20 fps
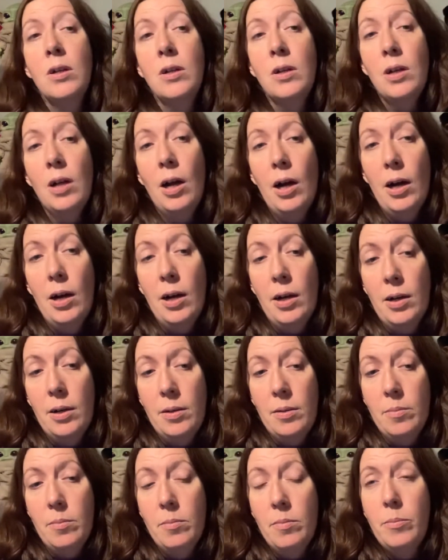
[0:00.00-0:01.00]

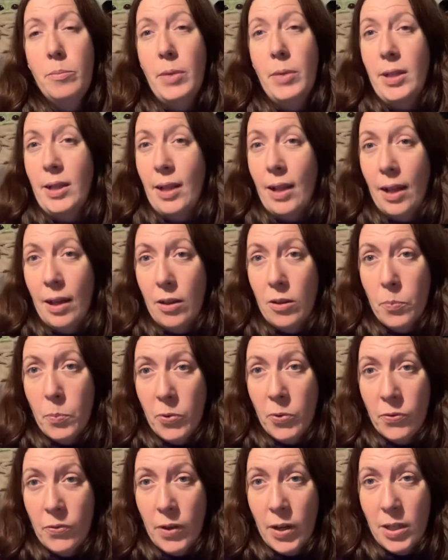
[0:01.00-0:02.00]
mental health
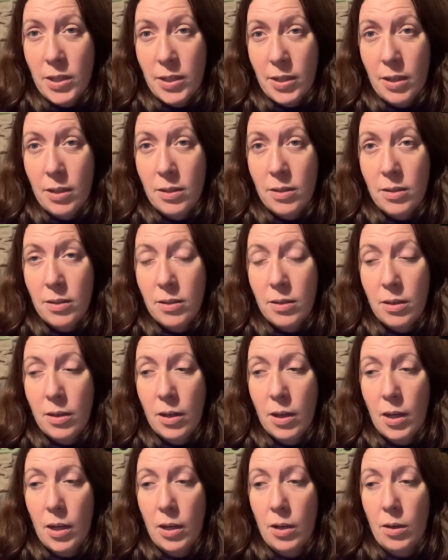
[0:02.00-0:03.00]
provider.
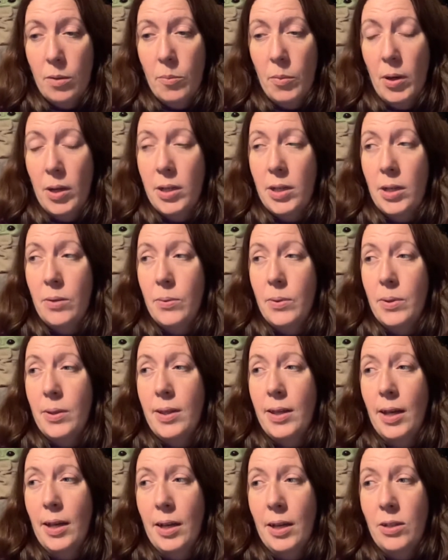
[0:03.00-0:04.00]
I know with
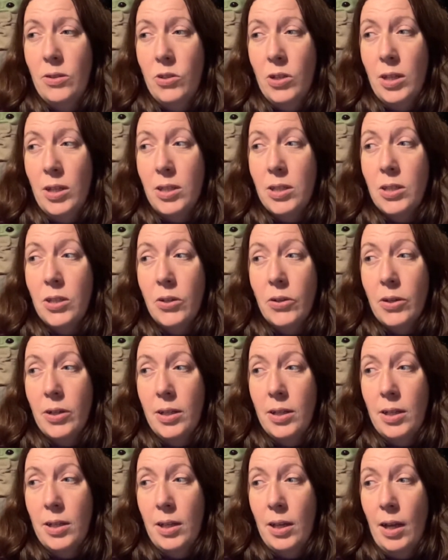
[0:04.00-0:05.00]
the NHS you
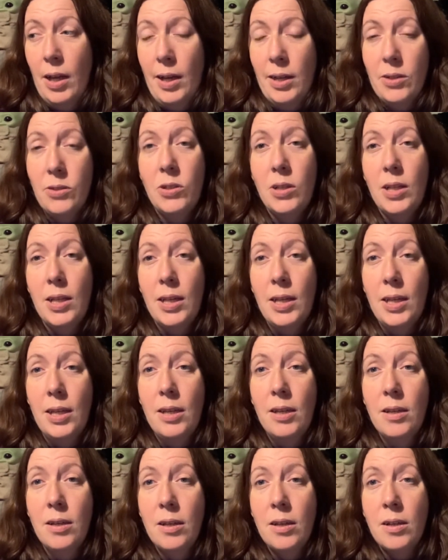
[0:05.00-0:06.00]
can actually
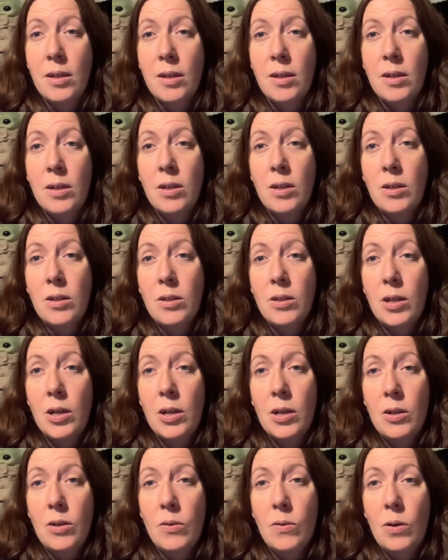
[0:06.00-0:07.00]

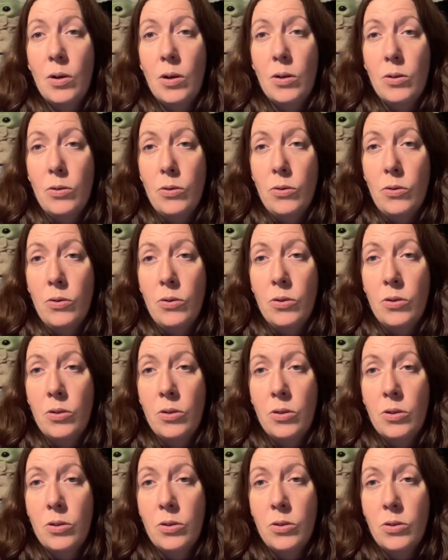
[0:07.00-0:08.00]
go on
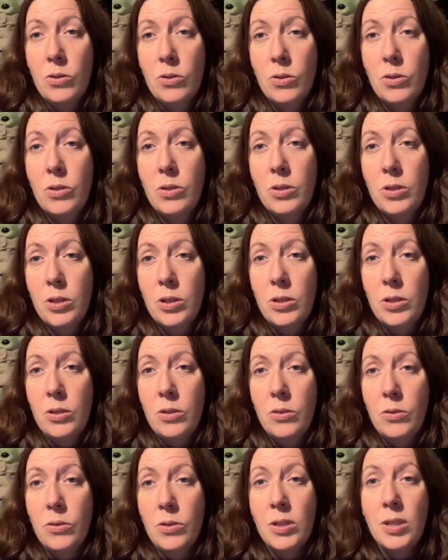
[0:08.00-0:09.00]

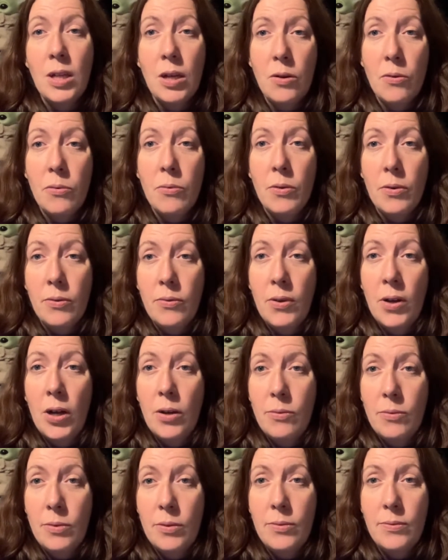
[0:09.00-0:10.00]
to self-refer
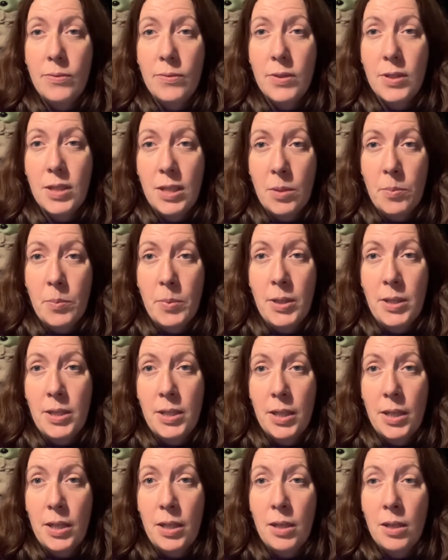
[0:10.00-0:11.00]
for
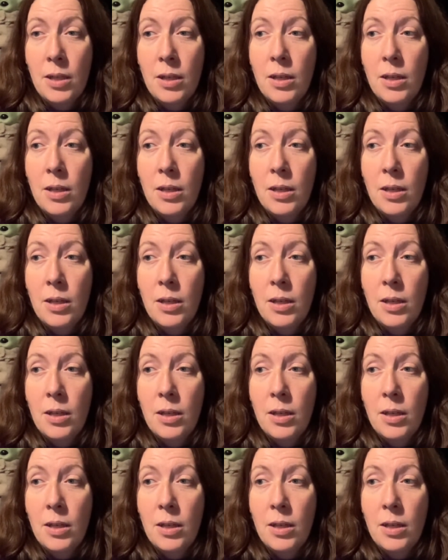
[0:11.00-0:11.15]
CBT.